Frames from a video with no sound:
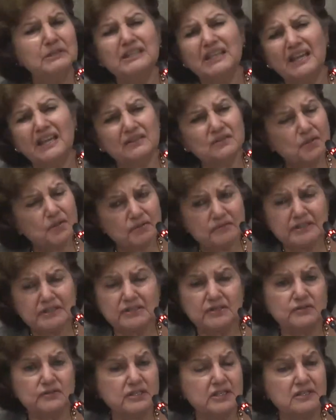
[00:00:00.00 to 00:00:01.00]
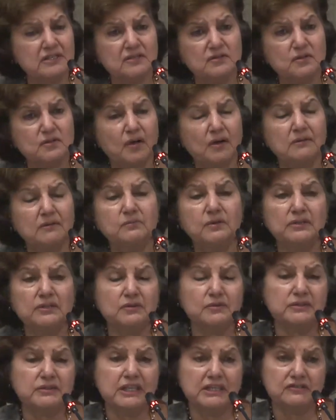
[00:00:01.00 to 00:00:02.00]
they had no resources at all, what
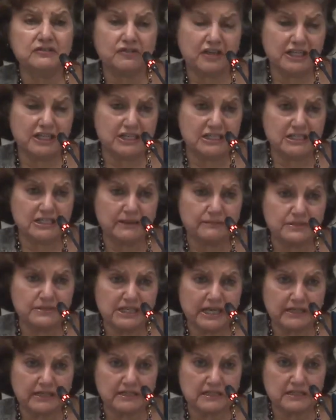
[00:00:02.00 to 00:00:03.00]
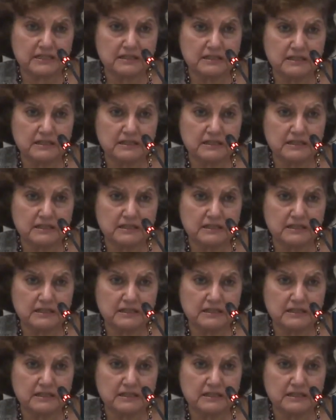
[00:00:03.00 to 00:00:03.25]
could they trade except sex?